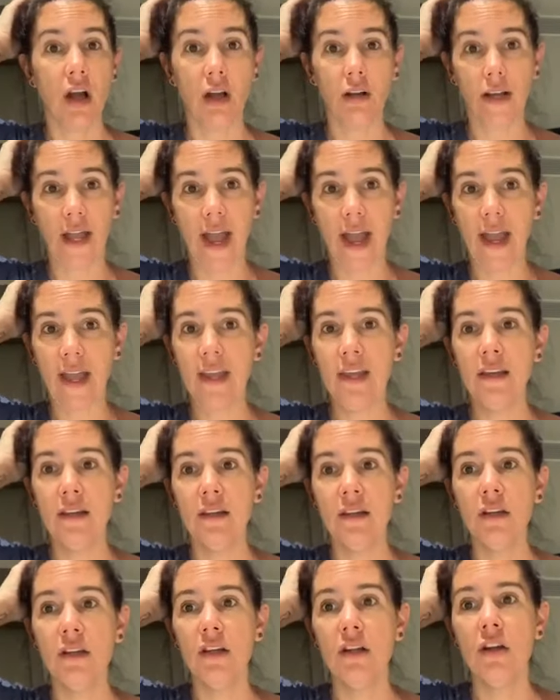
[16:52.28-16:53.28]
Okay?
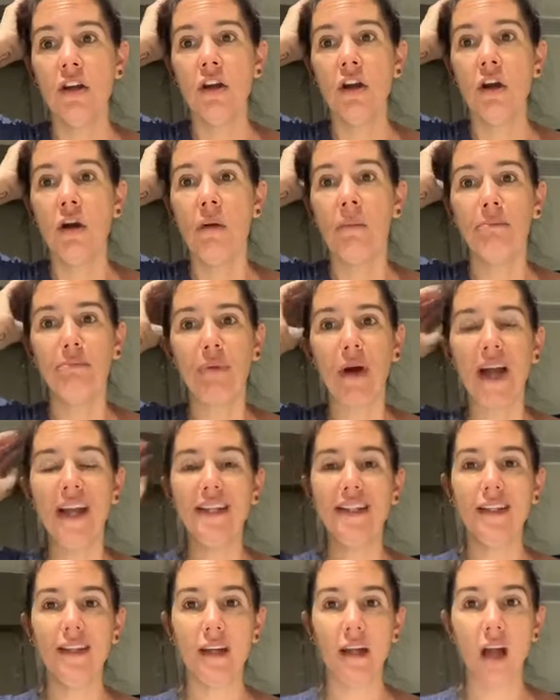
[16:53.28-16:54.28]

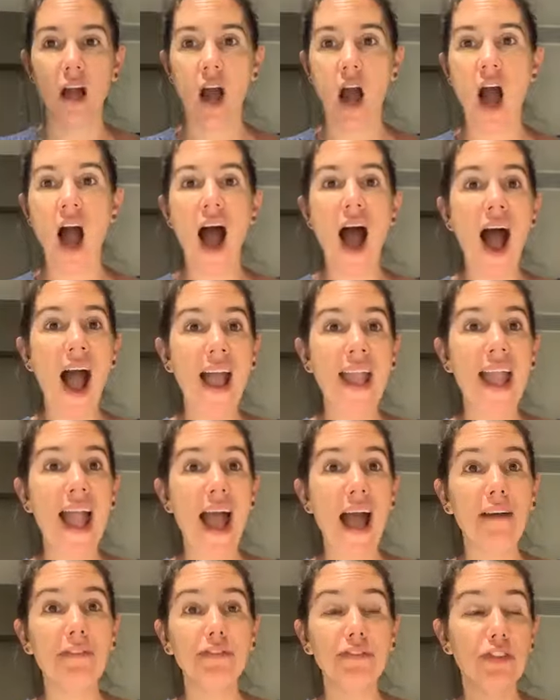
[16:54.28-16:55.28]
But I
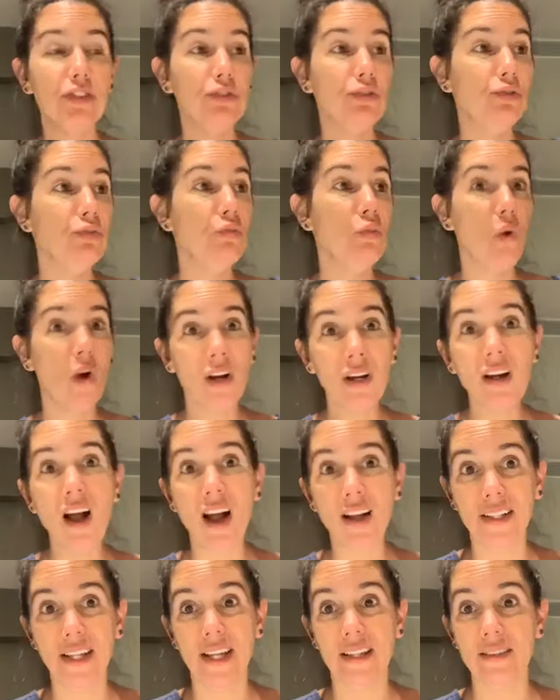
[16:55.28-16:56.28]
have to work
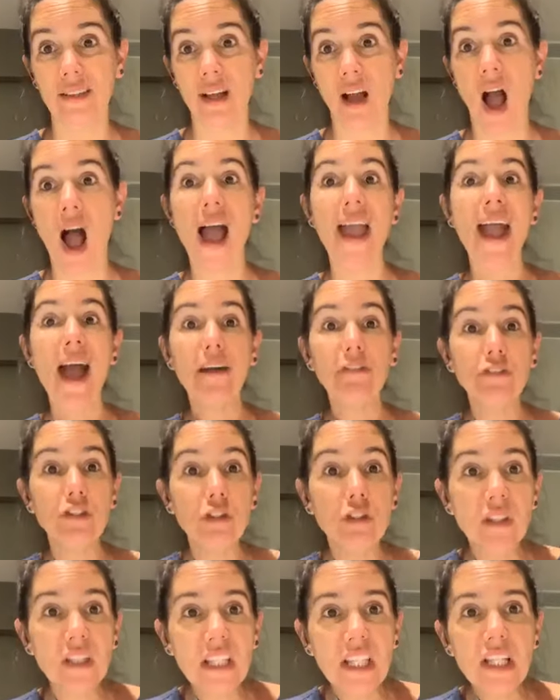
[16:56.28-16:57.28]
on it. I have
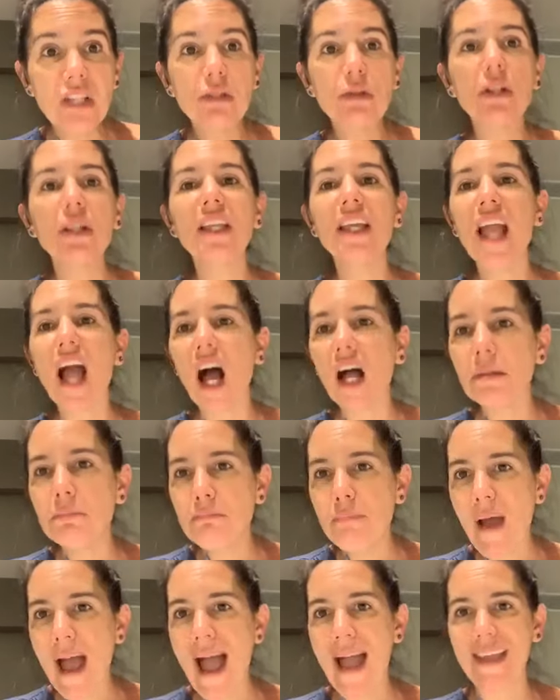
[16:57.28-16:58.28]
to literally
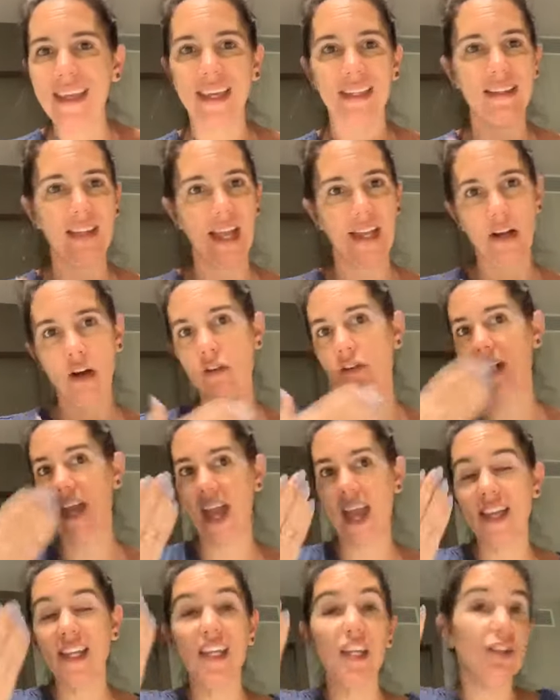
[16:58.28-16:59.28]
unpack it. Like,
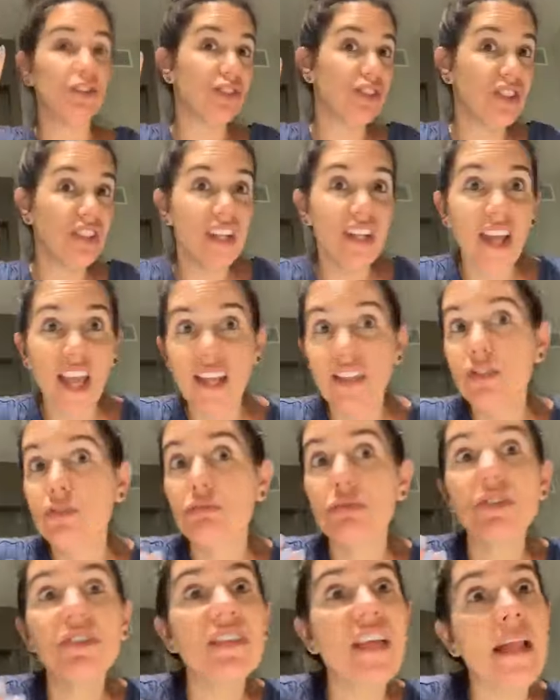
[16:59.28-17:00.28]
okay, here's today's
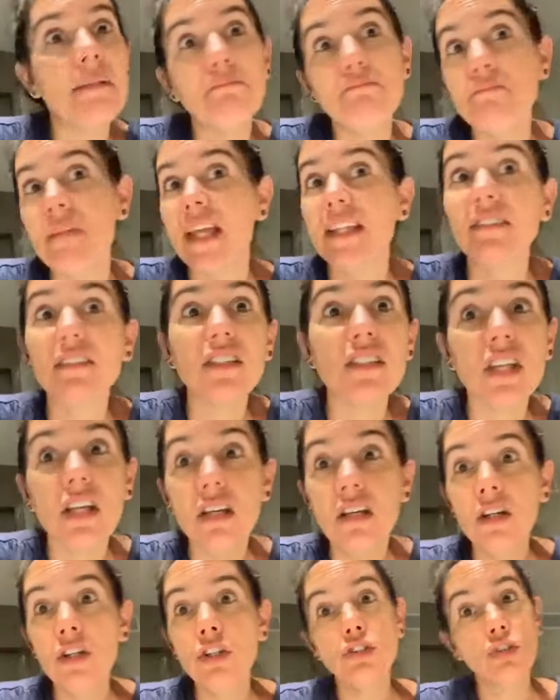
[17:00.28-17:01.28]
resentment
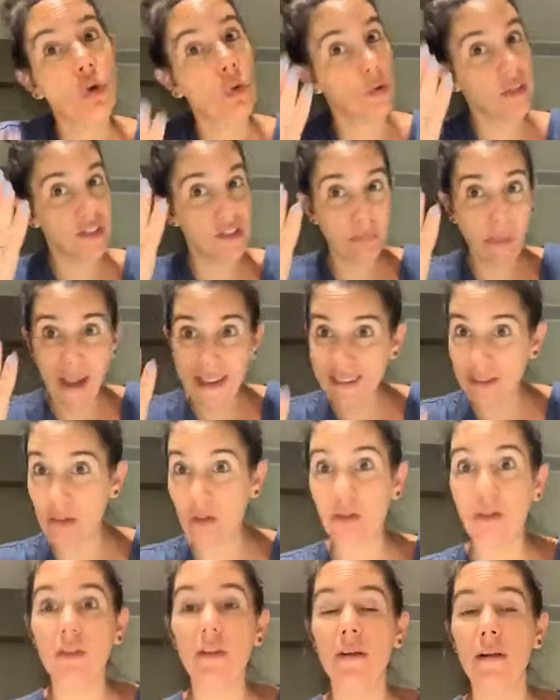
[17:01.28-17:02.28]
towards
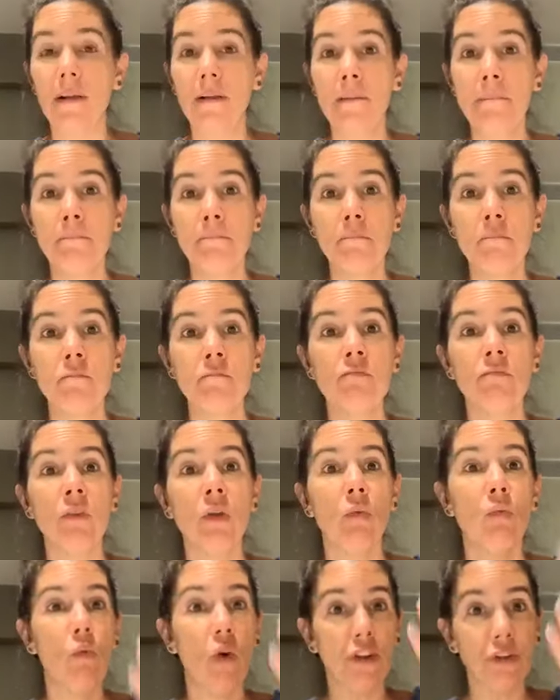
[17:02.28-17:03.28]
Michael.
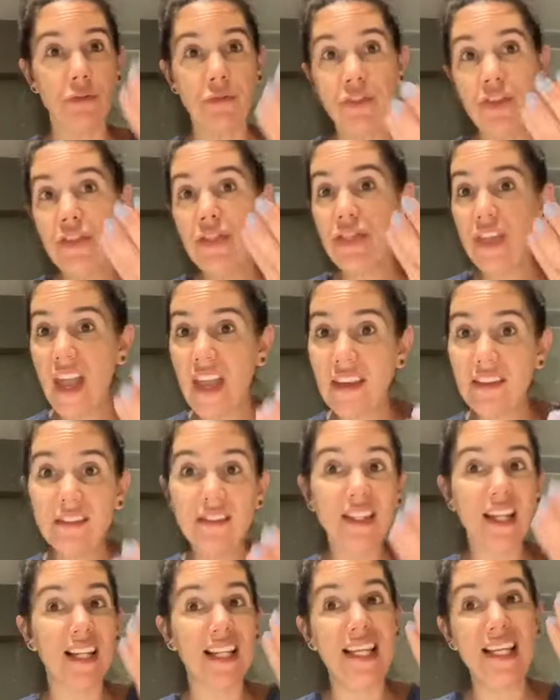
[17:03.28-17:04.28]
What are the
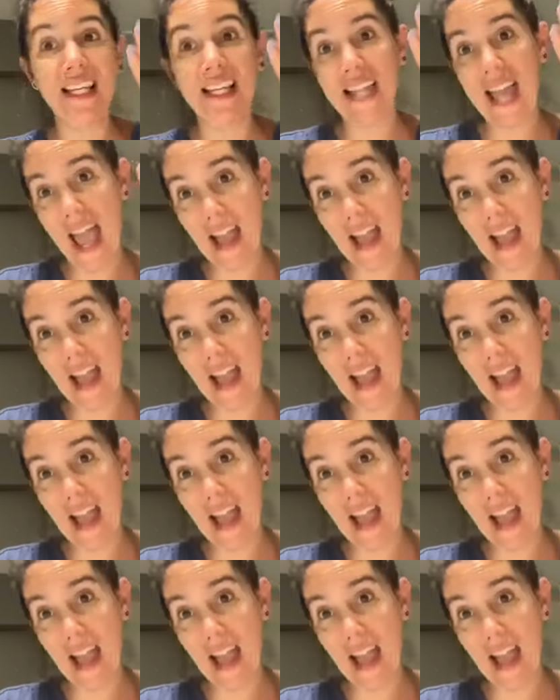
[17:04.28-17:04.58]
things that he can